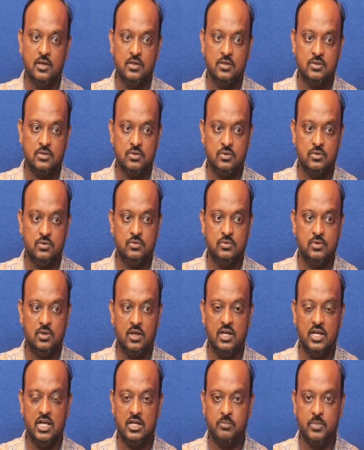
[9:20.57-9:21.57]
So
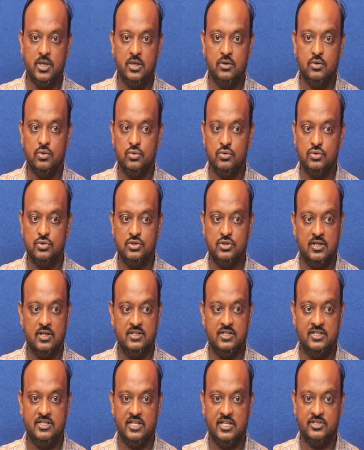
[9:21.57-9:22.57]
let me close
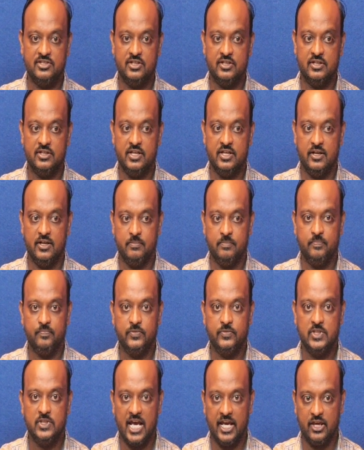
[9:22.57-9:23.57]
this session here.
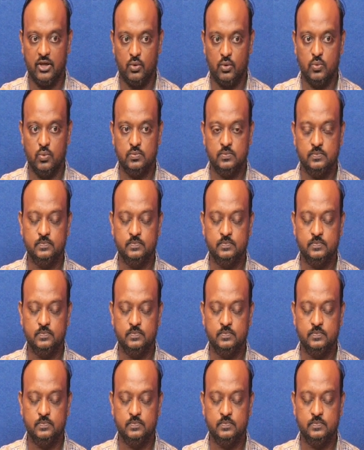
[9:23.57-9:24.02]
Thank you.